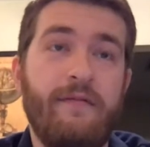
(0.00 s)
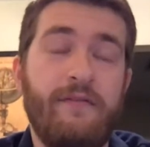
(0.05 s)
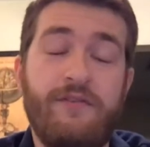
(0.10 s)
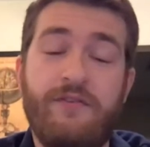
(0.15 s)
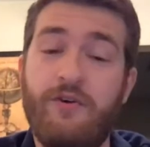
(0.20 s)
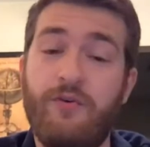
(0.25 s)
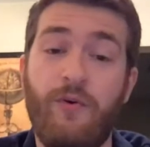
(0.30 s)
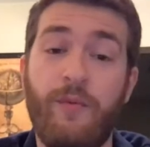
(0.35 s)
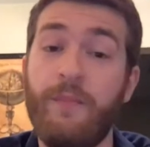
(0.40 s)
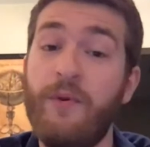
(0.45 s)

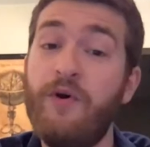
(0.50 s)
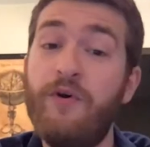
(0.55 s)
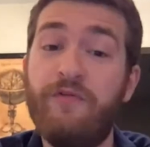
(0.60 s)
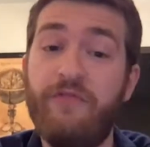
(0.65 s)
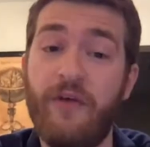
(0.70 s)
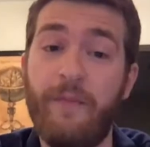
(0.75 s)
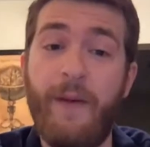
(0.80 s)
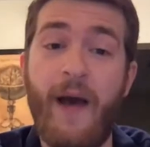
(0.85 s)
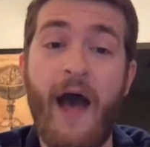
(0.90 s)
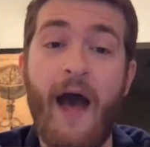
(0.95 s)
to remove
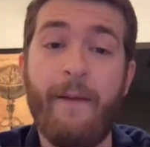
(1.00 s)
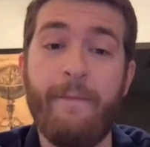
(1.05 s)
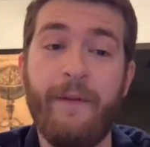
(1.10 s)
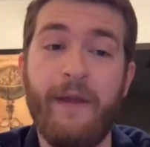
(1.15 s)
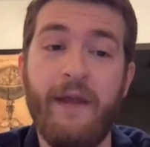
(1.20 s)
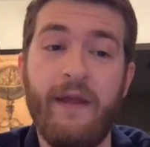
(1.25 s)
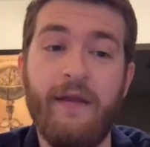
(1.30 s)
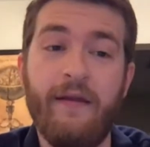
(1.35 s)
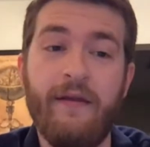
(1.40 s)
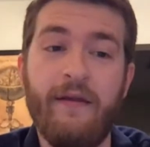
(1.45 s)
the
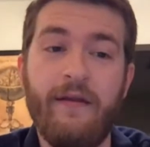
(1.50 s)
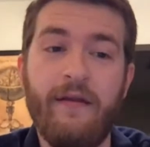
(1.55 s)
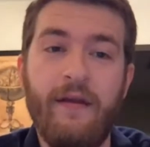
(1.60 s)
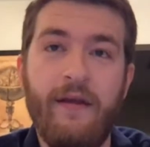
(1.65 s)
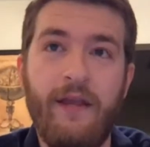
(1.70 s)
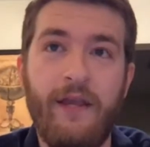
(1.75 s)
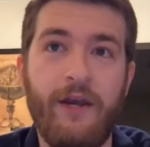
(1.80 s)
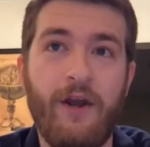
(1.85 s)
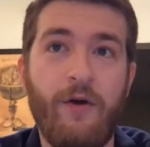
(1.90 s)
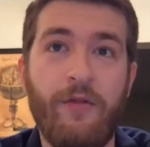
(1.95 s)
poppy,
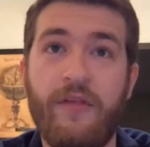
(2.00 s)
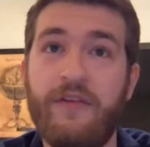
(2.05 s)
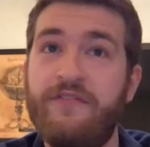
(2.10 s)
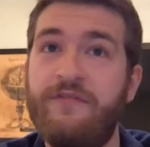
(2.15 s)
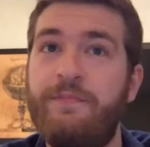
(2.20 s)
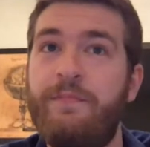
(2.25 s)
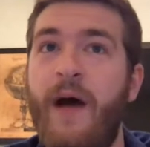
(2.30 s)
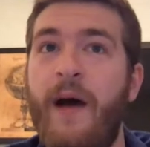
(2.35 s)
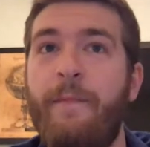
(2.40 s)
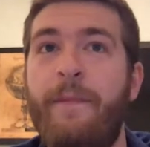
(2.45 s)
you know, this
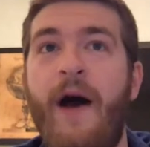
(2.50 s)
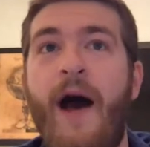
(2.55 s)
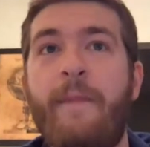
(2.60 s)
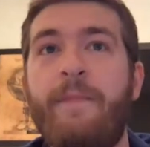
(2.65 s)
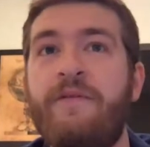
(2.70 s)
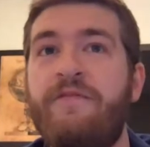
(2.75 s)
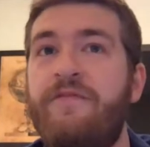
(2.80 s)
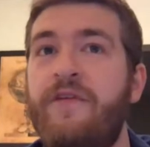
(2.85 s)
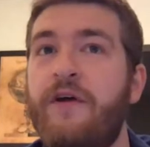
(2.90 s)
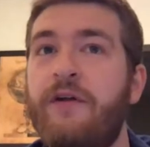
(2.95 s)

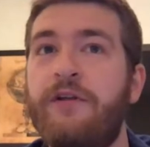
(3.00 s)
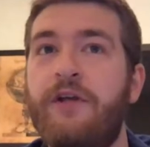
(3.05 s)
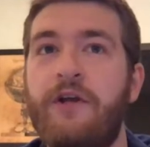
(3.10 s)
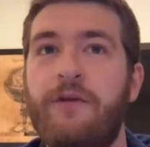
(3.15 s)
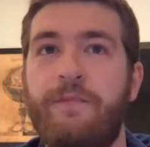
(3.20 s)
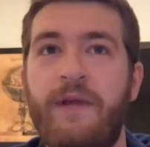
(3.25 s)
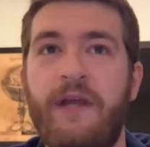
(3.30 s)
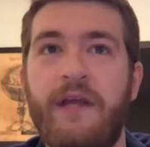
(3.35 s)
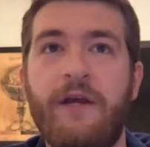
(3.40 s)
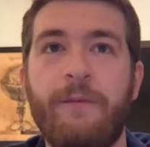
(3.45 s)
poppy field
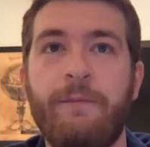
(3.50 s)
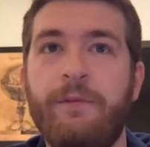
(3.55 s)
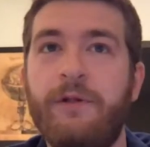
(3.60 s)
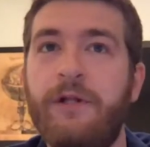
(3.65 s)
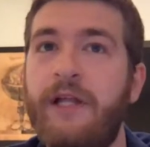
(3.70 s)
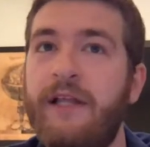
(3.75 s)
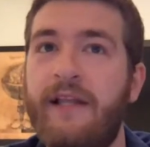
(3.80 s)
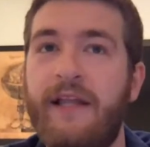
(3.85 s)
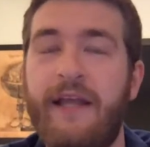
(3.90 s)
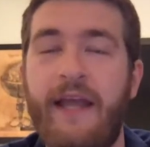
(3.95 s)
could be
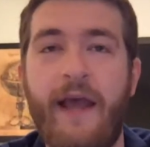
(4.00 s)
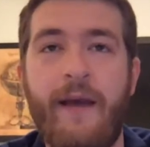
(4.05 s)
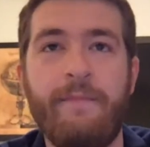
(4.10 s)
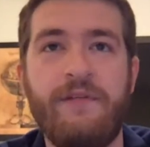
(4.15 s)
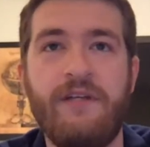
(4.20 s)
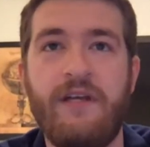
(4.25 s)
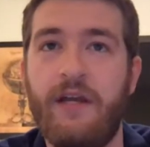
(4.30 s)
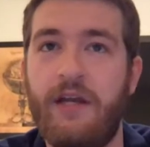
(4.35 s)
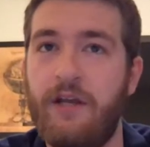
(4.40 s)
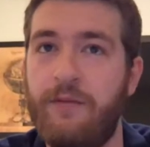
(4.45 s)
completely
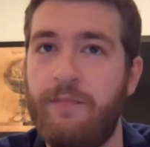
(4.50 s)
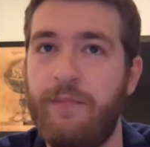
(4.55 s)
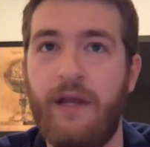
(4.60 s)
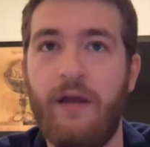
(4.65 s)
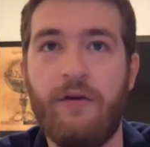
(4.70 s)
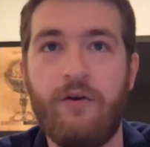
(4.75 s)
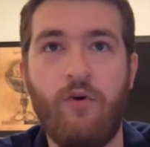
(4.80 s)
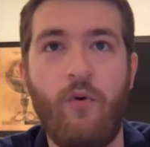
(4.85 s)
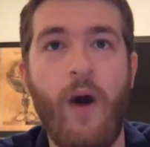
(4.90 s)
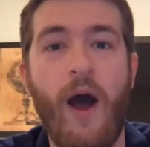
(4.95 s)
empty. It could be
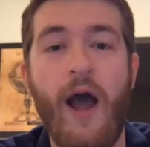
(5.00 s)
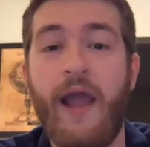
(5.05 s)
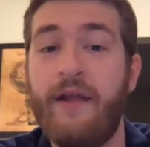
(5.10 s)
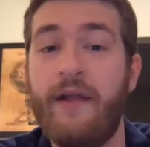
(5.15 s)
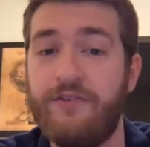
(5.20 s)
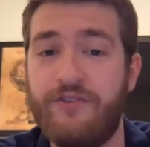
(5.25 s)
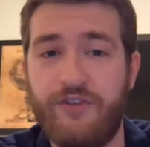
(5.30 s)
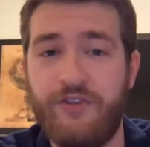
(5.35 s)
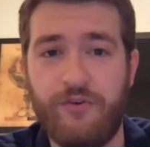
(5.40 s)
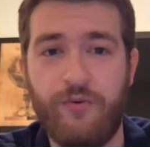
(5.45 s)
a
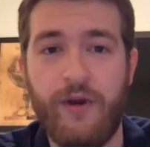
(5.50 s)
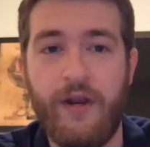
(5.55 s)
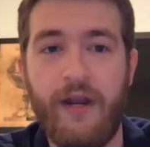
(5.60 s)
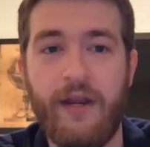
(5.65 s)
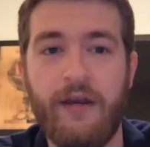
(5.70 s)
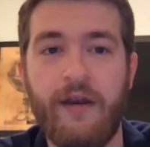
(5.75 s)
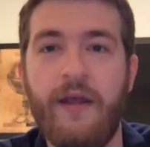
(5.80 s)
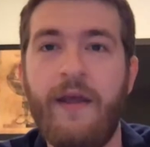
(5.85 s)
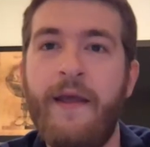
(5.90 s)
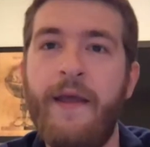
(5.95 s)
quiet,
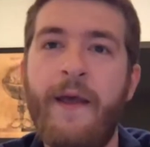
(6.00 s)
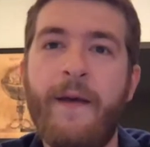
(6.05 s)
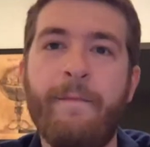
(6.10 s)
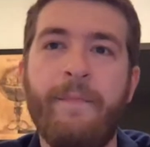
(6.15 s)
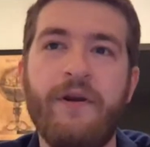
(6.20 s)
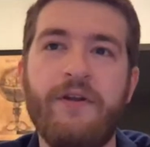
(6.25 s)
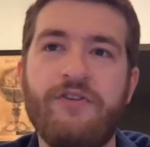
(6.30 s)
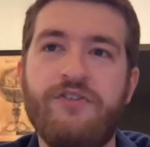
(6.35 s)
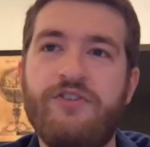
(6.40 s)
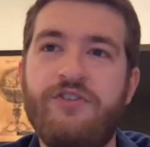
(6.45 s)
serene.
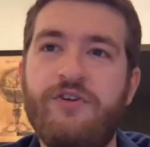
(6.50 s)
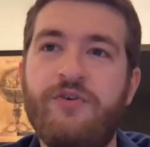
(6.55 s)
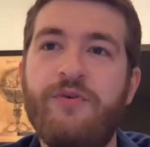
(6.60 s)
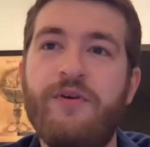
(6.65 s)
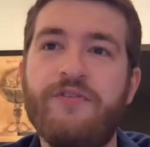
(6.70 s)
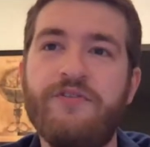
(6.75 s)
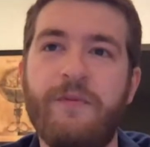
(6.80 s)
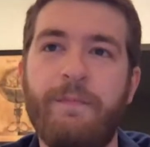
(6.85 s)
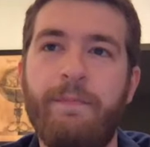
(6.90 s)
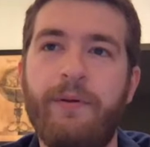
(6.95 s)
But as soon
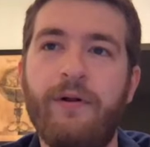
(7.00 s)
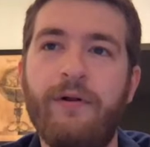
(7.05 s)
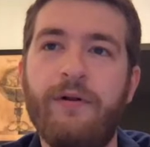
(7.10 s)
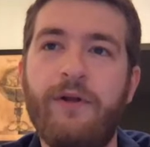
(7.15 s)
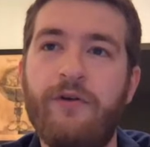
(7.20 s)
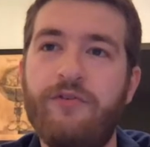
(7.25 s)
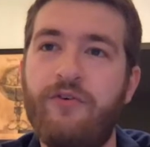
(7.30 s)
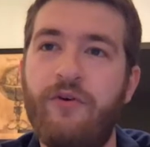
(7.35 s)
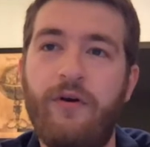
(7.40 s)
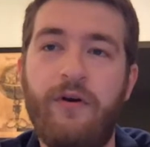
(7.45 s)
as a
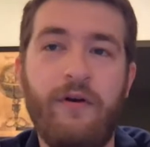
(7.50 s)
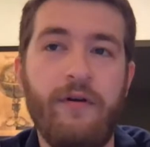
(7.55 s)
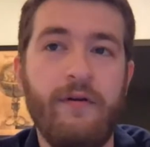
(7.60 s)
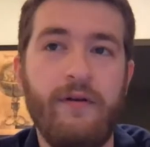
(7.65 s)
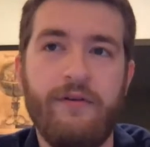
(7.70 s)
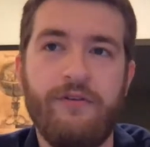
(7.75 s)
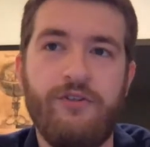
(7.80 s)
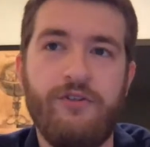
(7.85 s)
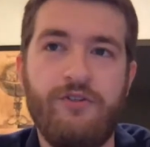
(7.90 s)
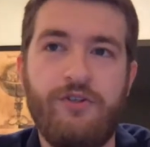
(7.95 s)
bulldozer
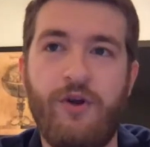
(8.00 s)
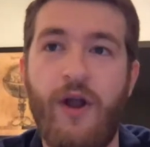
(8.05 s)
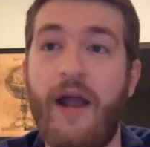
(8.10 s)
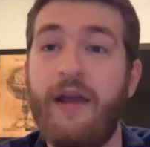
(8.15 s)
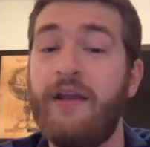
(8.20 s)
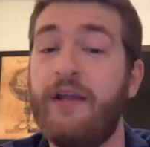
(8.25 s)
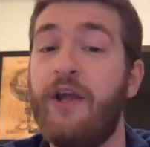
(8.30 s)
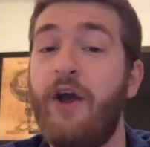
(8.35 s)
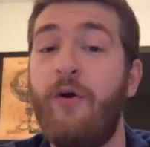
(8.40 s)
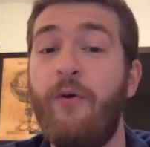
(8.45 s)

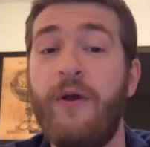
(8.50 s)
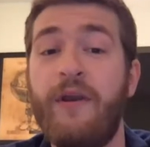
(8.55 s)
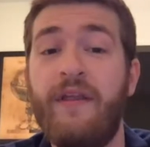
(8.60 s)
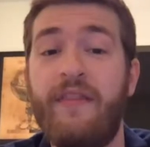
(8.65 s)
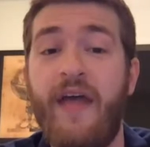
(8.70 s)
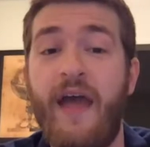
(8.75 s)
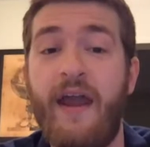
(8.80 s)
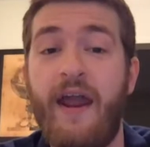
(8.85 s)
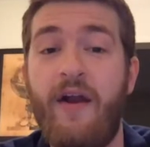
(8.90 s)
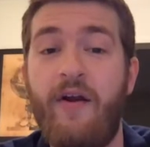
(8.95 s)
tried to go into
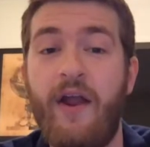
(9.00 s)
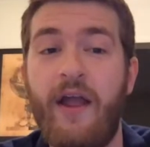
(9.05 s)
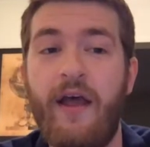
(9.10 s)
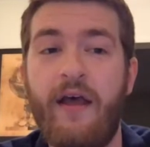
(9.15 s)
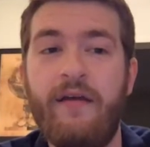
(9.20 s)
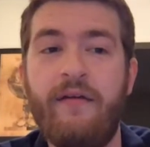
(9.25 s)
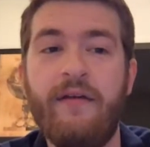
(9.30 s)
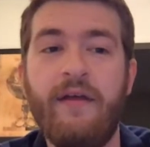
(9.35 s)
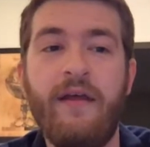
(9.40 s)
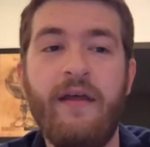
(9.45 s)
that
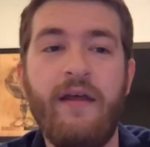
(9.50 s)
area,